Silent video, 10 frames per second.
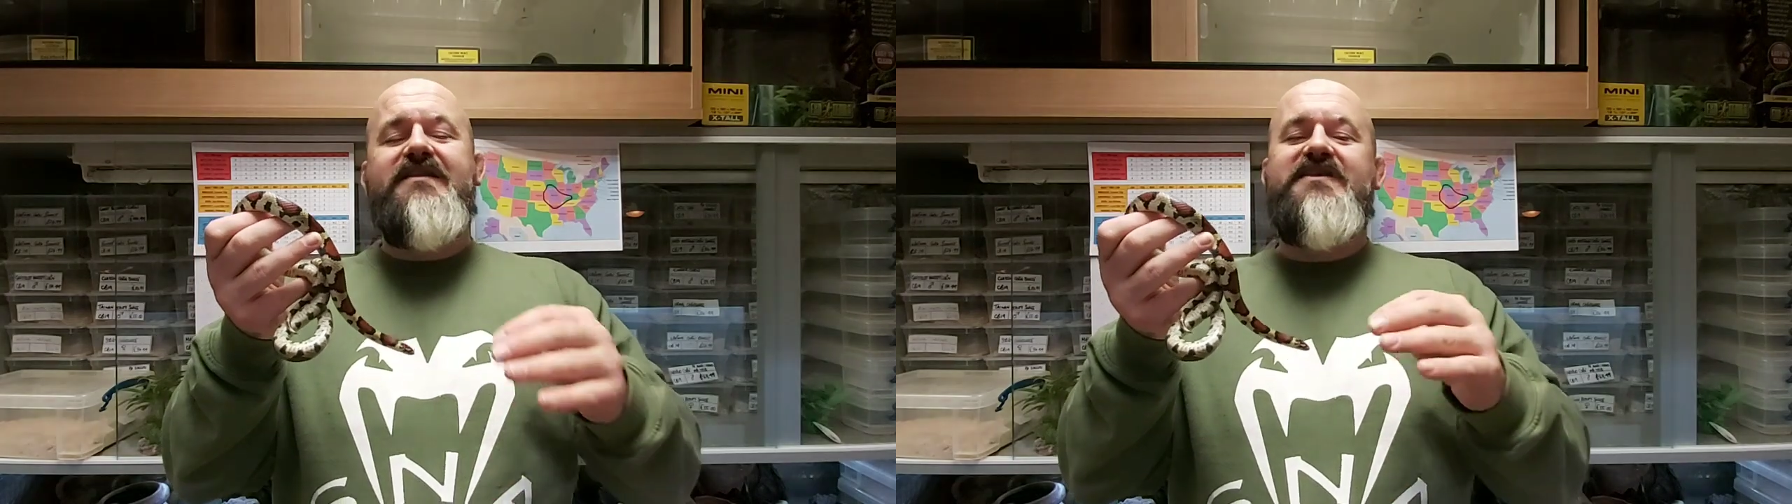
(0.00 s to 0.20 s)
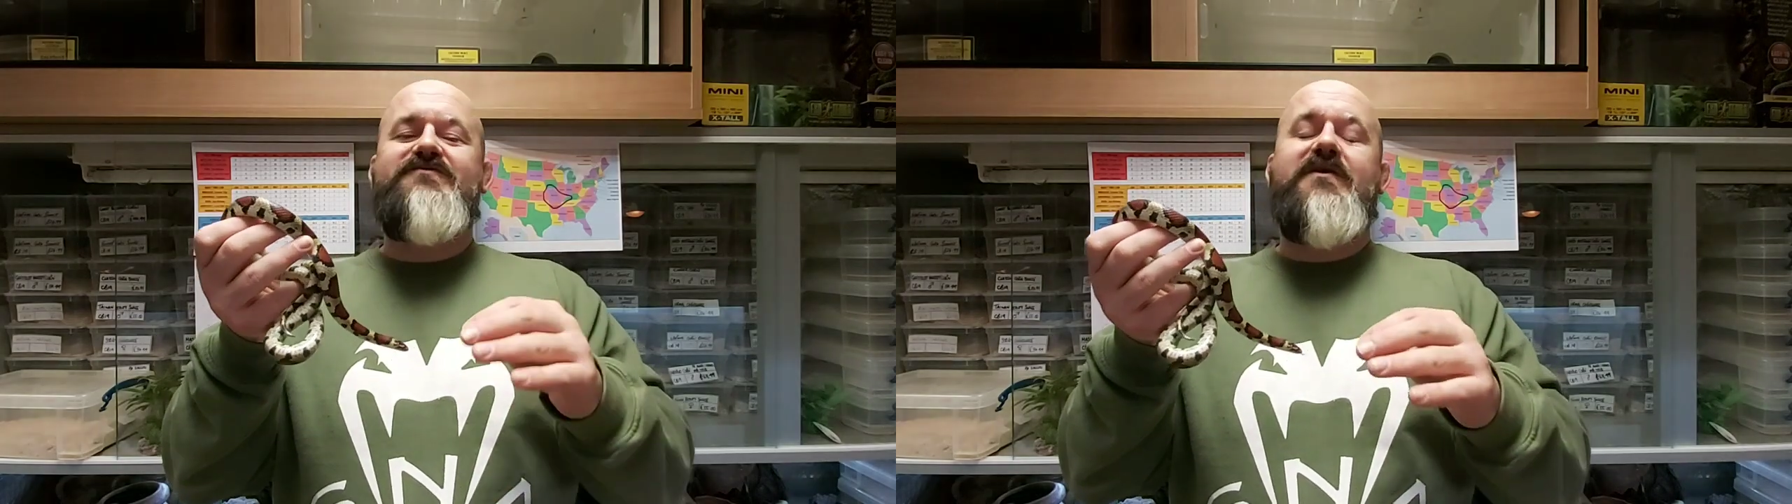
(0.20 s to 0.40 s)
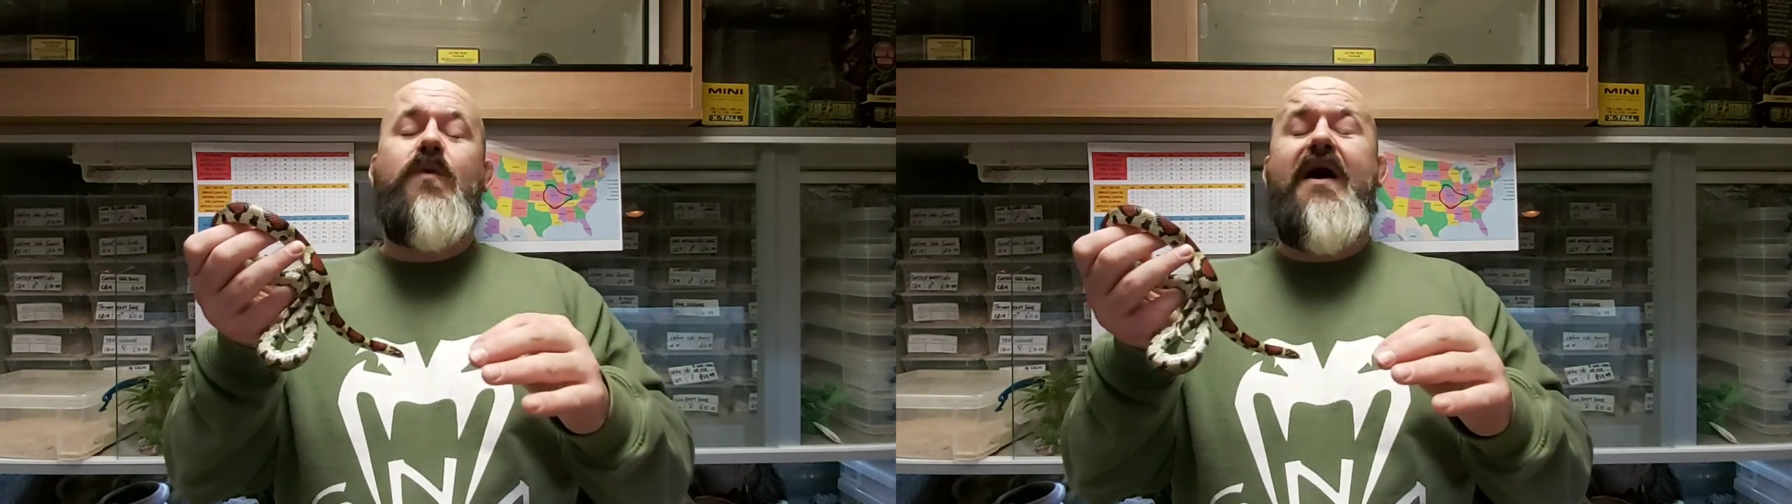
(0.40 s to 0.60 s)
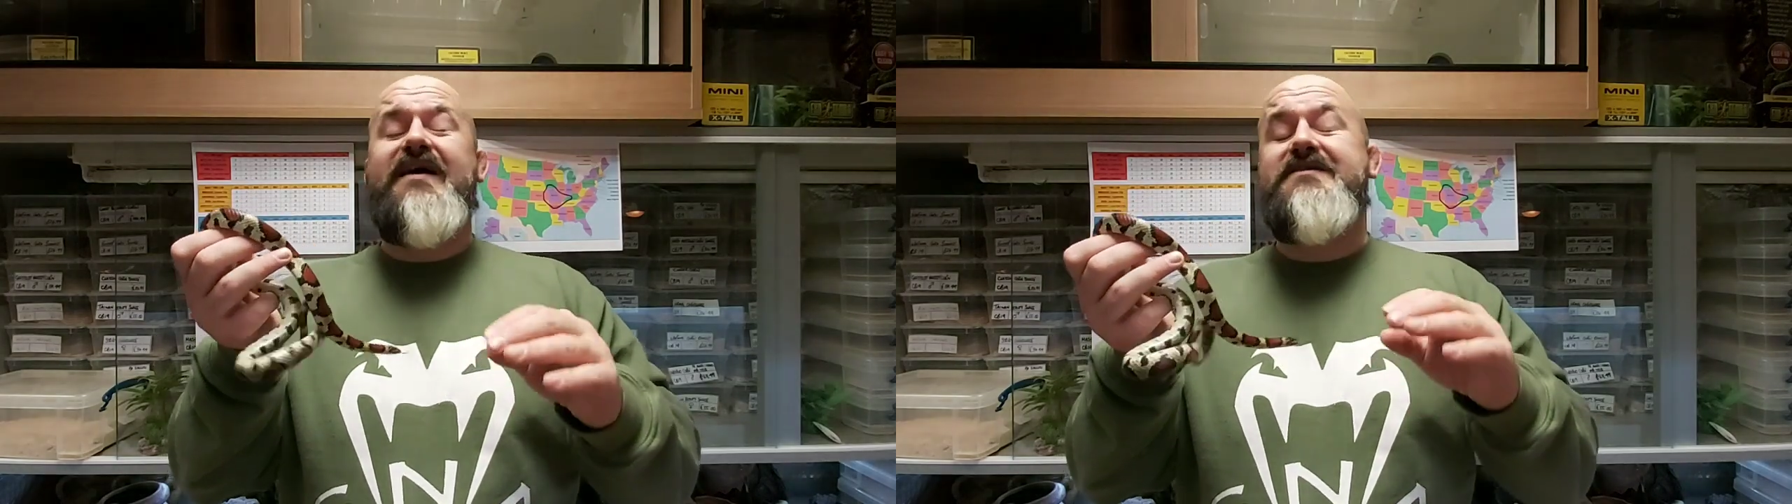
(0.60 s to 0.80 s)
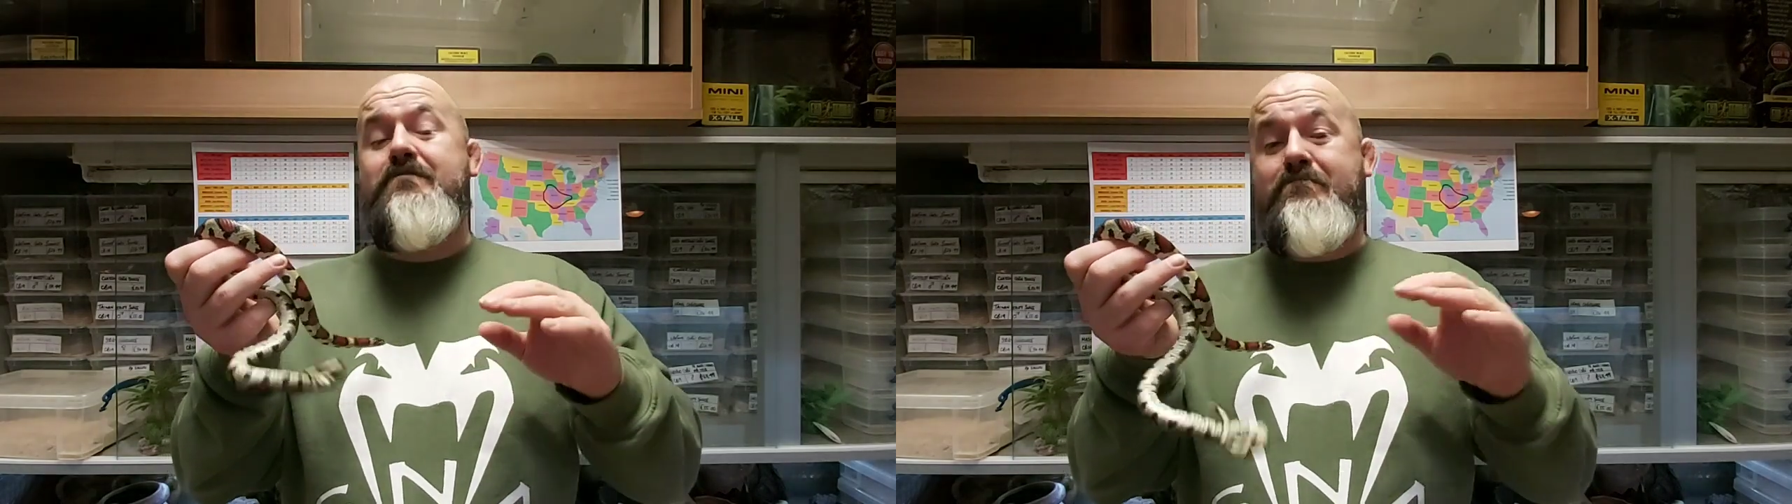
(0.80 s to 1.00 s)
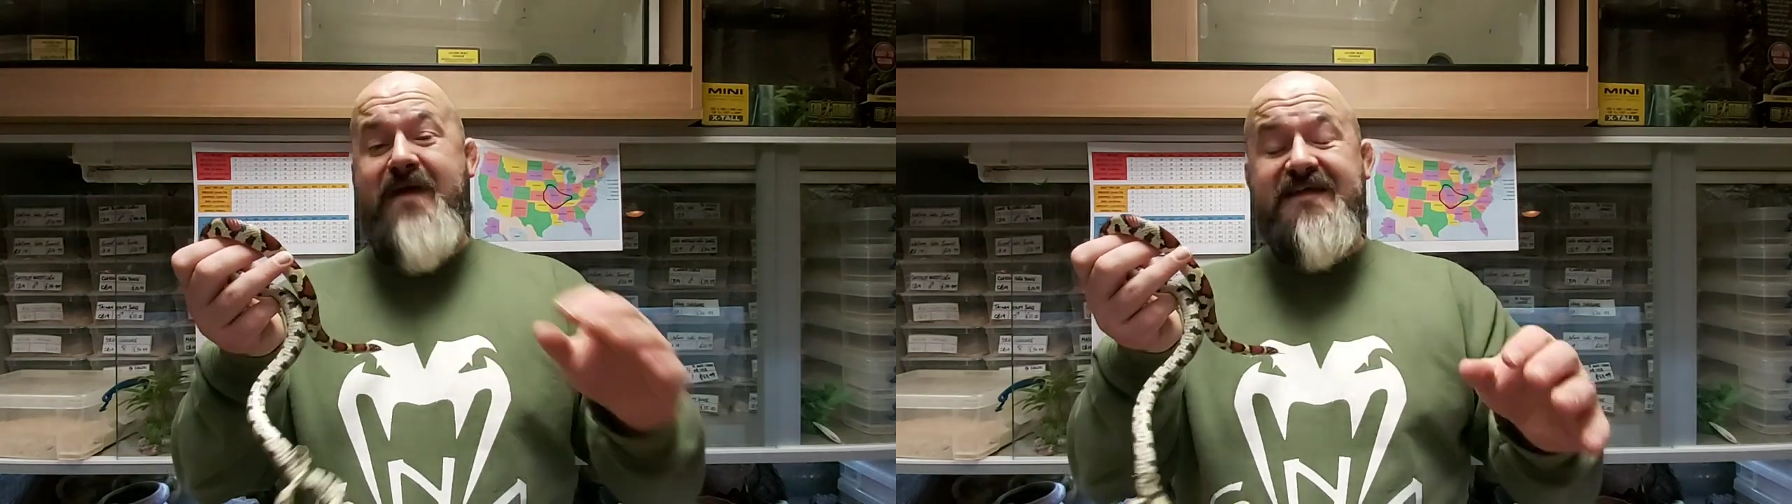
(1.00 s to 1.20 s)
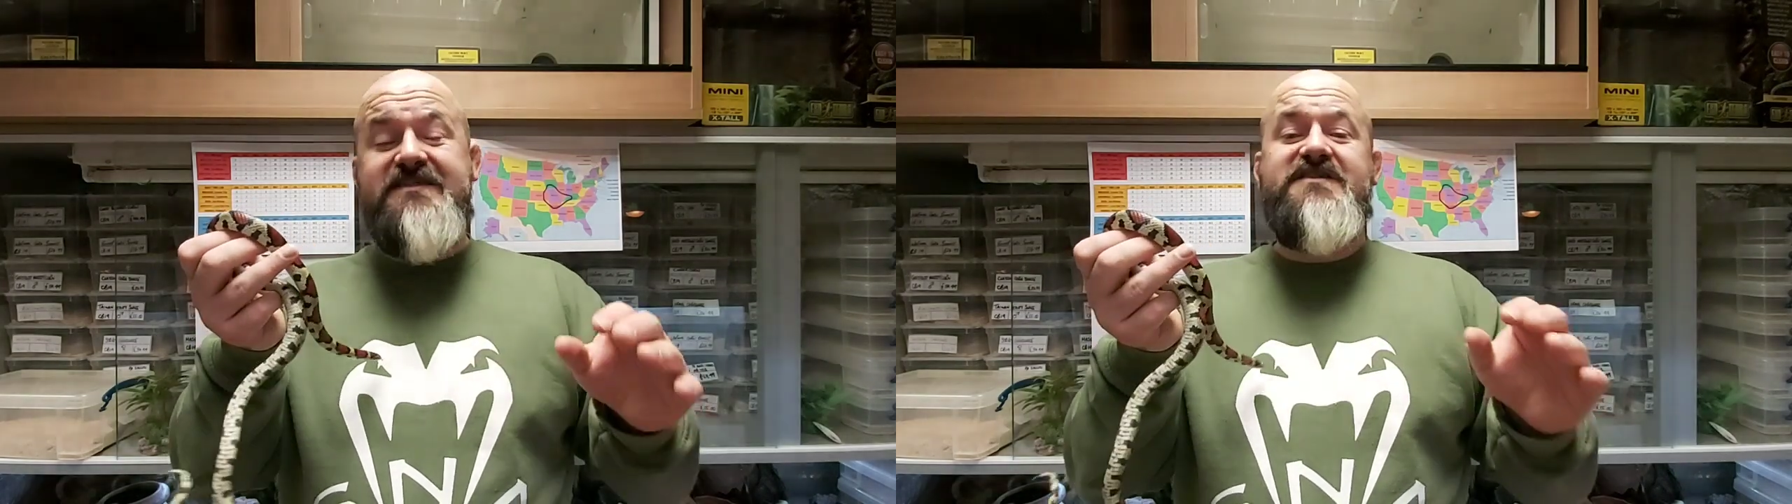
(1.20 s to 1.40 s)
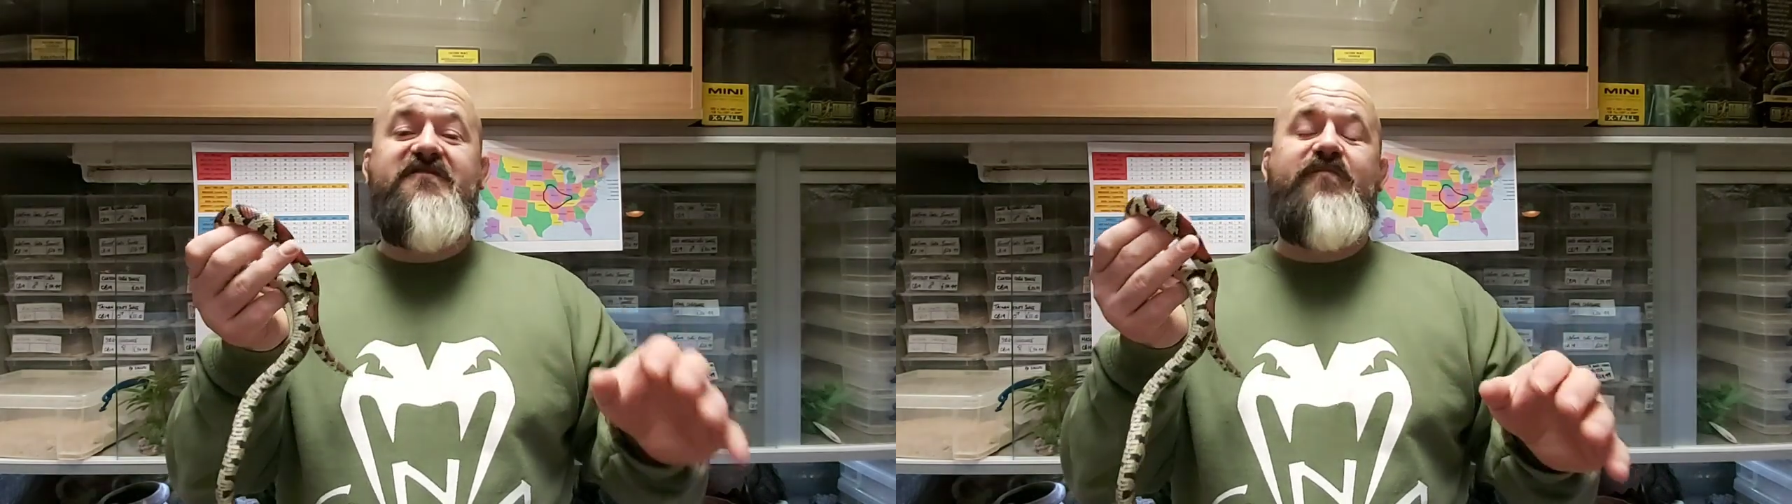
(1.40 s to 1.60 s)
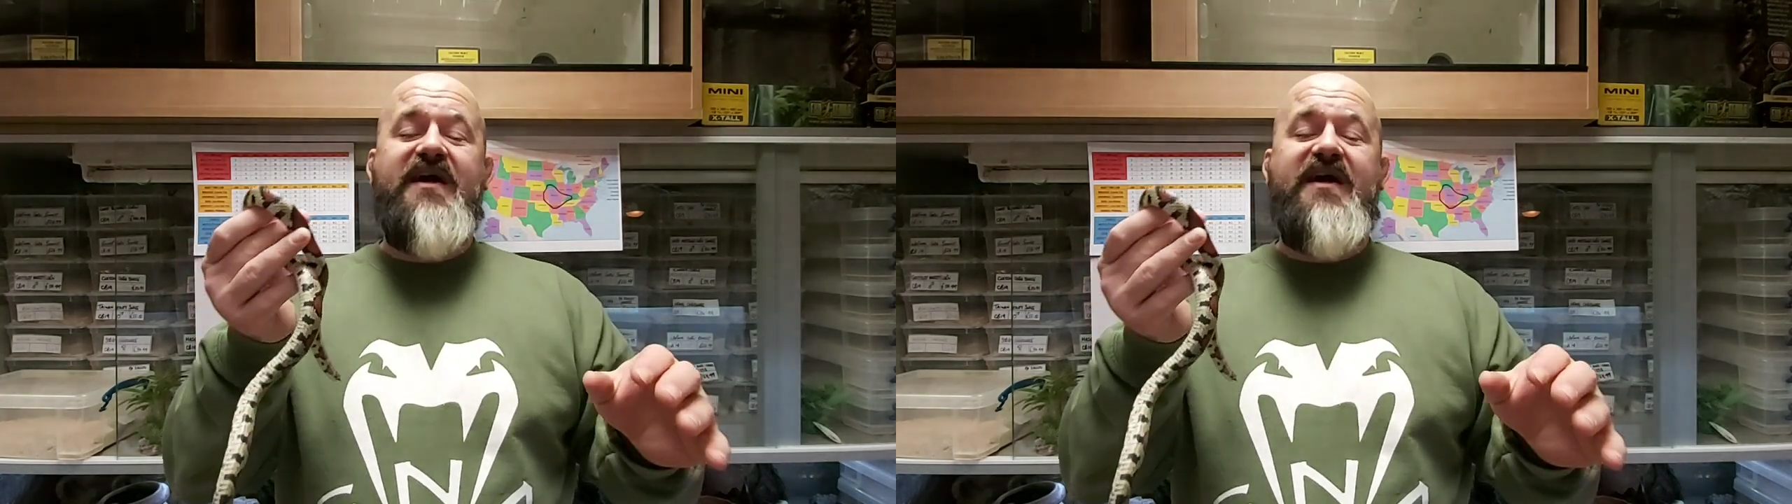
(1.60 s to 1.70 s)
This requires masses of